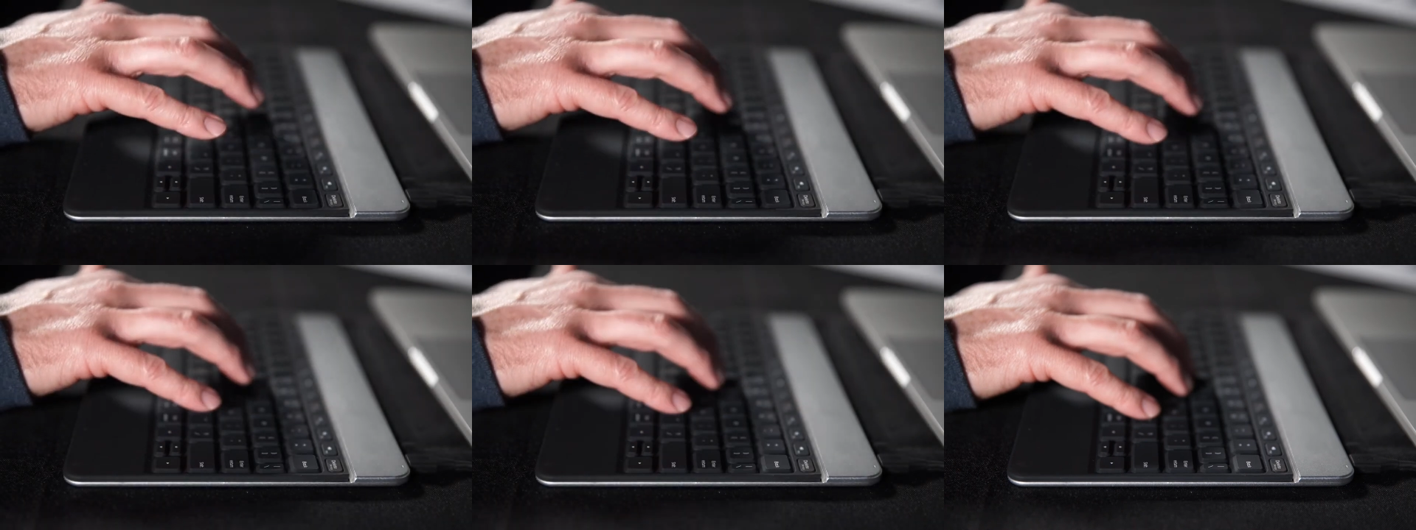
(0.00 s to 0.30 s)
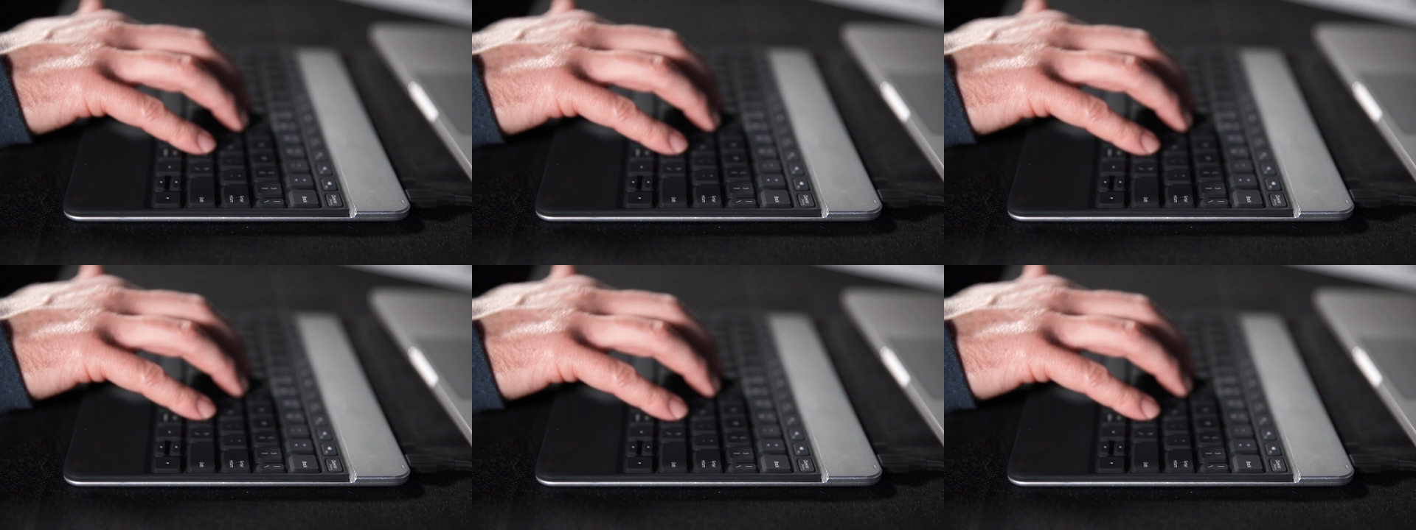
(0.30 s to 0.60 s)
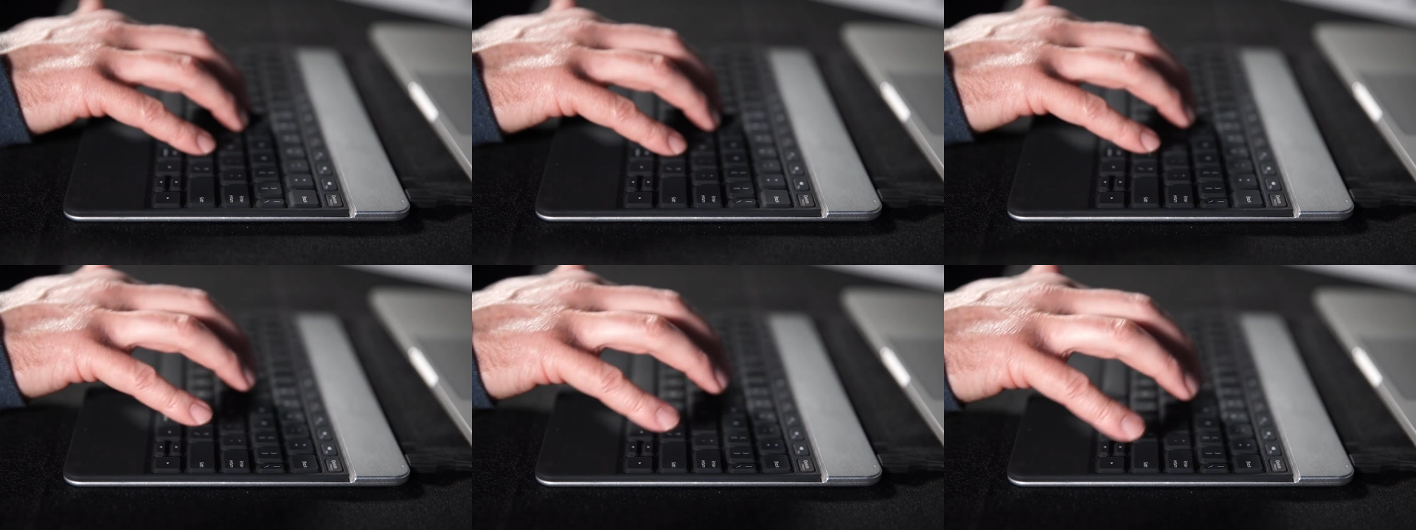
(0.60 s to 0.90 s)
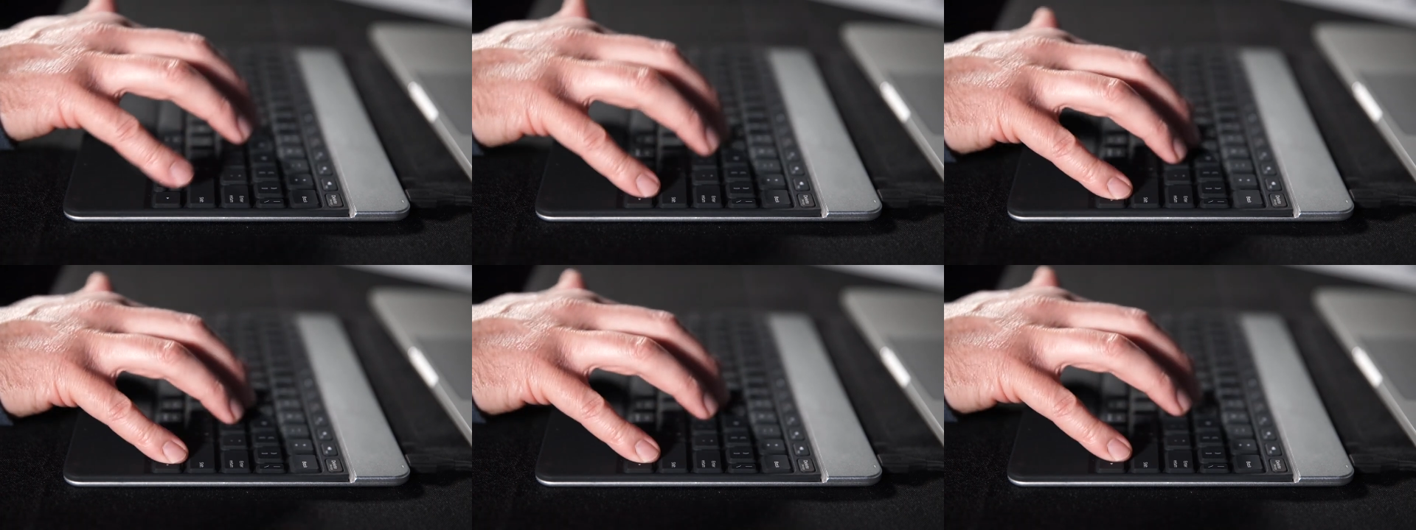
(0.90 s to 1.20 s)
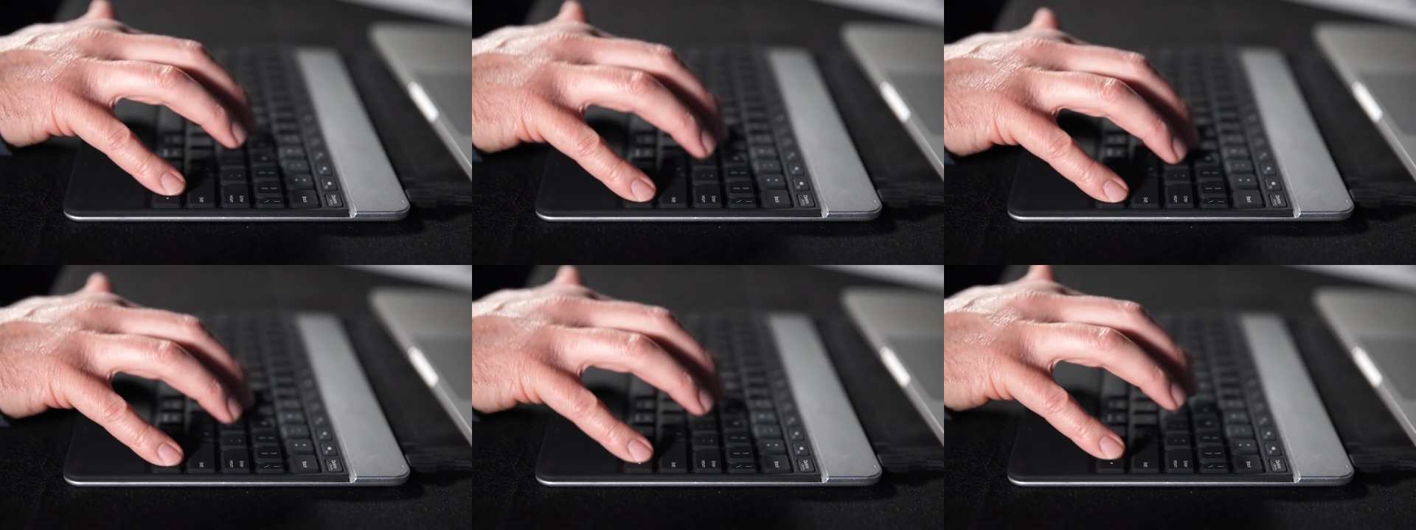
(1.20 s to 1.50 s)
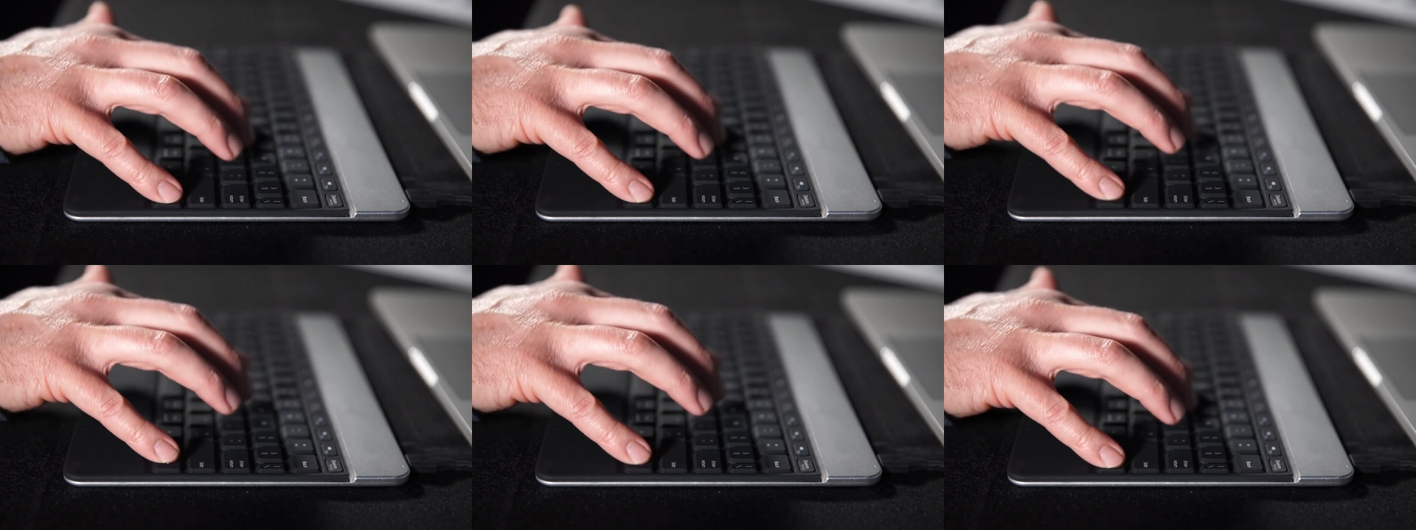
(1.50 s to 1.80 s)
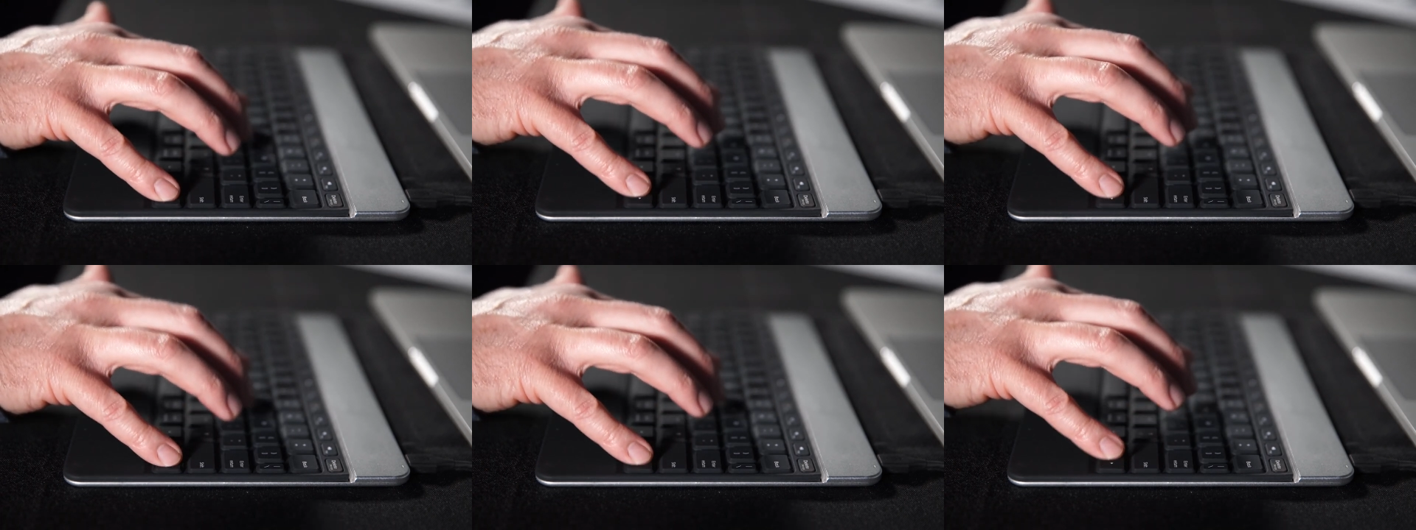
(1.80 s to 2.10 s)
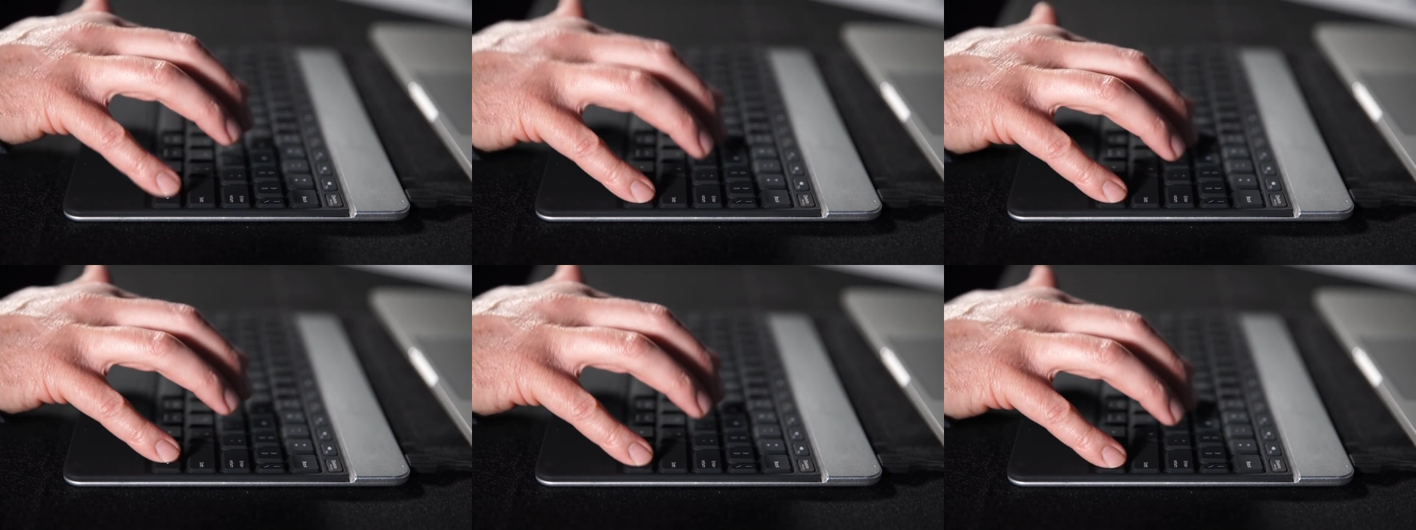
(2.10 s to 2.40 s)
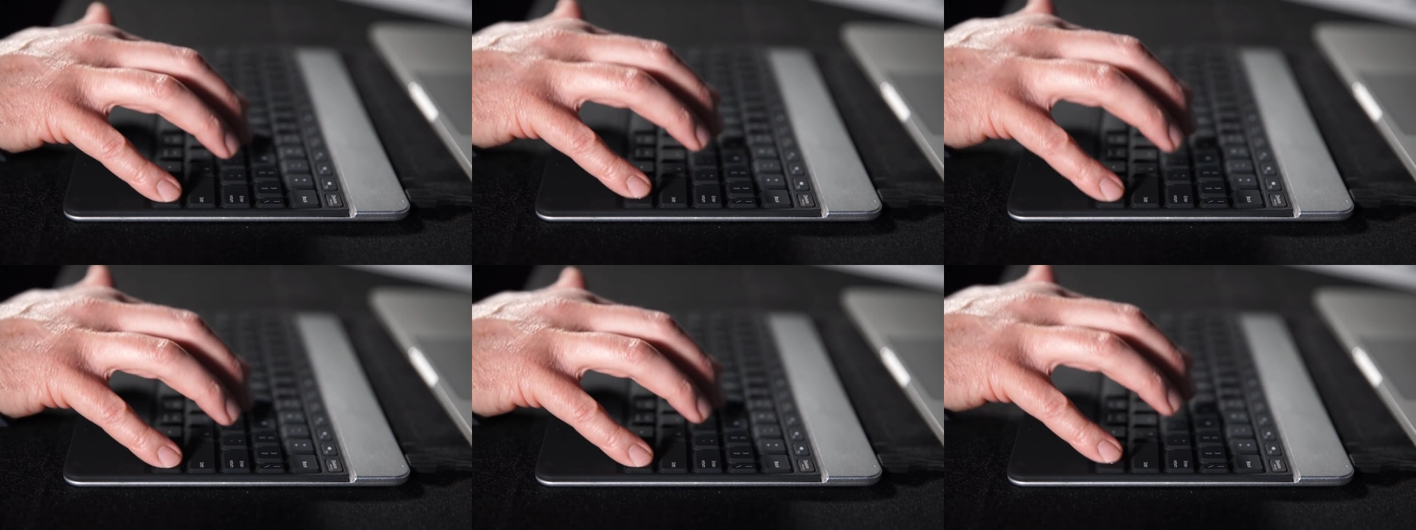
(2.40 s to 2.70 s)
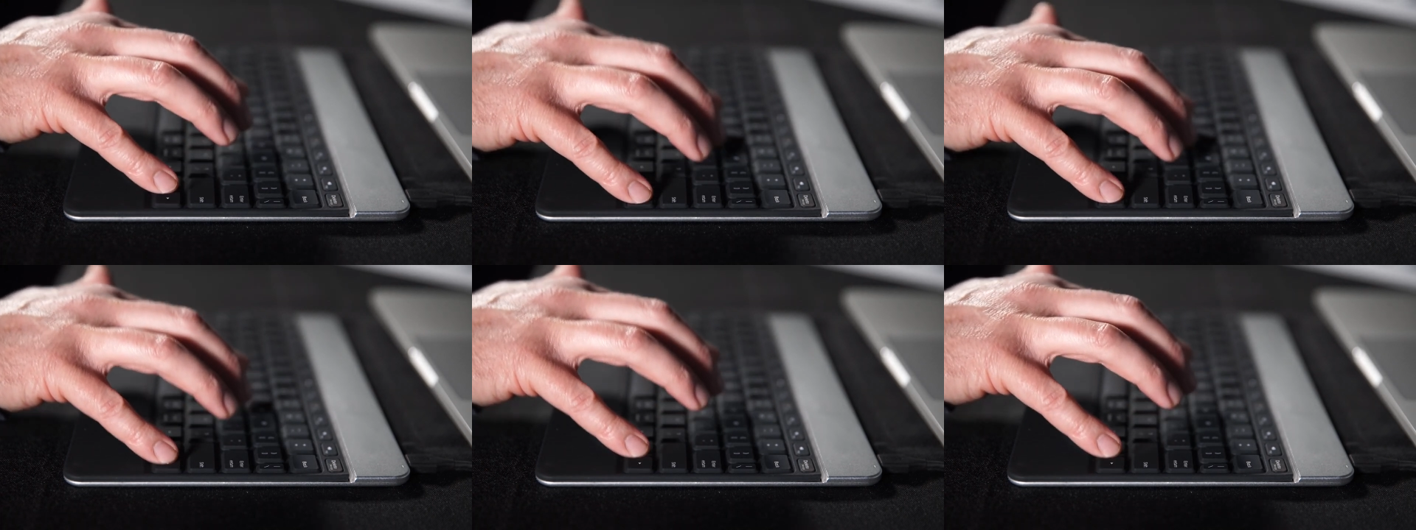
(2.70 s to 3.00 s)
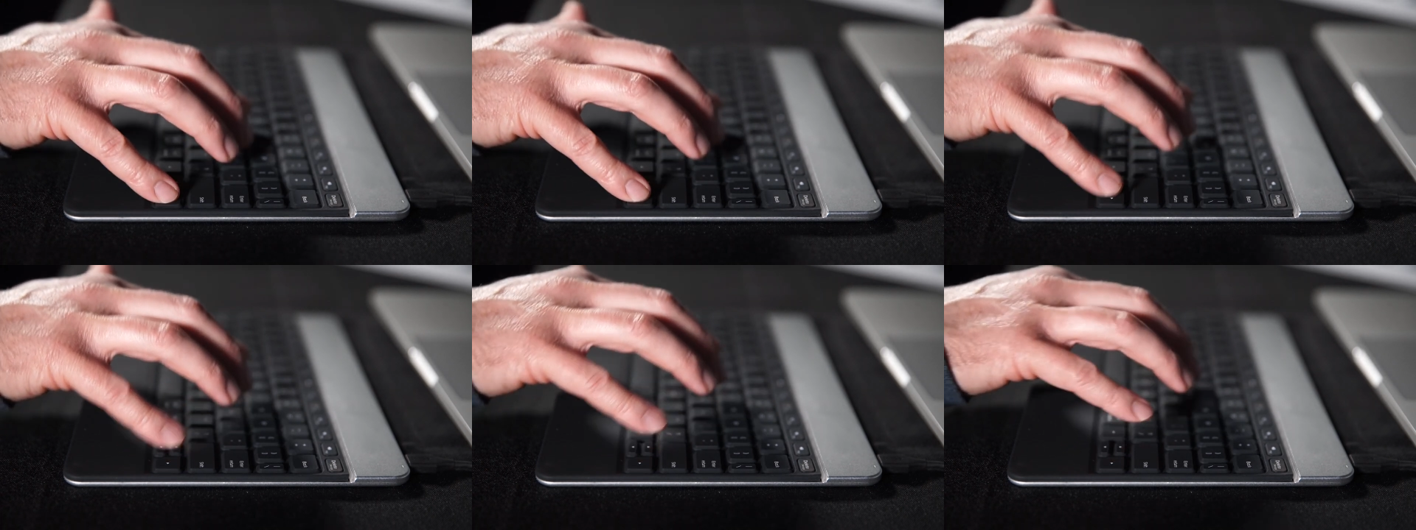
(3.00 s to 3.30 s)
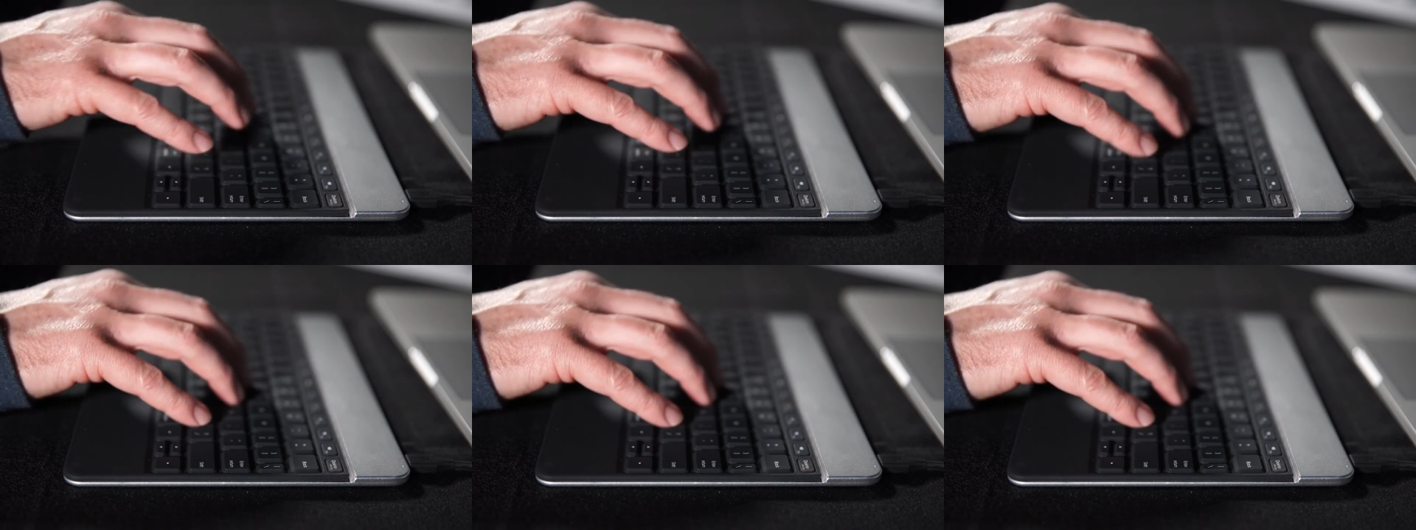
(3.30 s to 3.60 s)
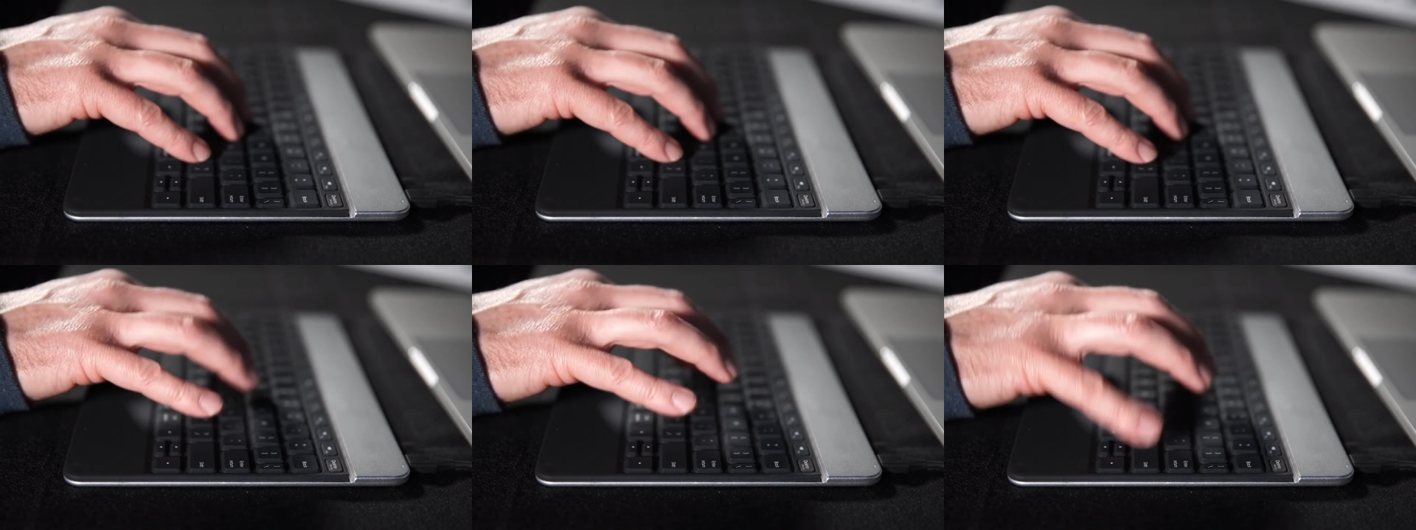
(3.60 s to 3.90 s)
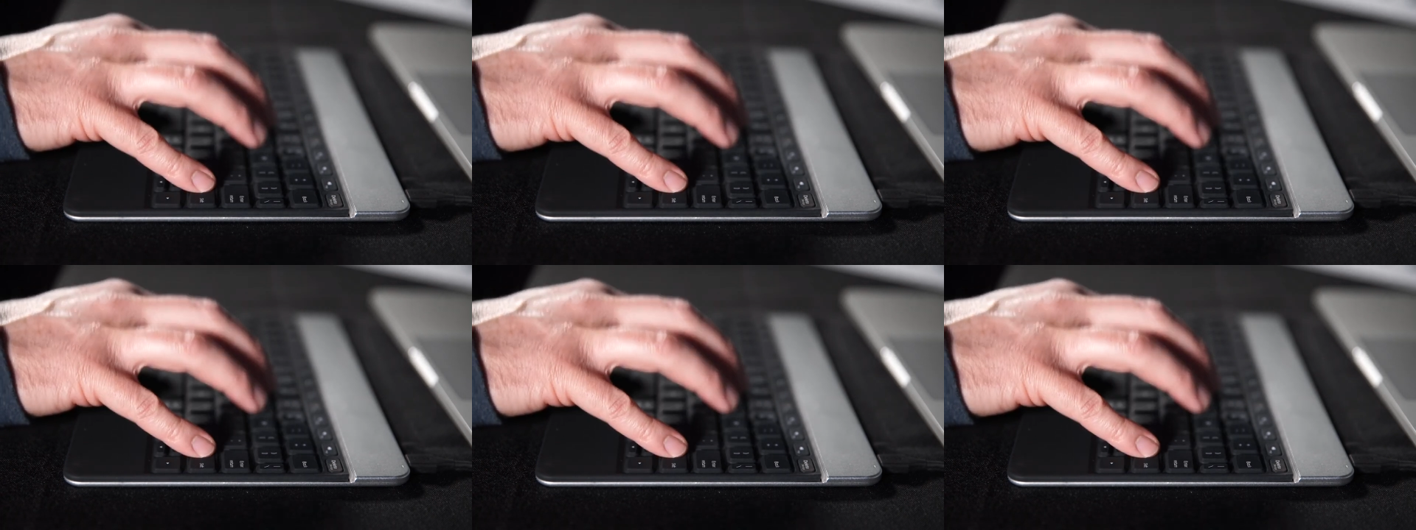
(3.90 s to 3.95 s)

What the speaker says: [unreadable: no face in view]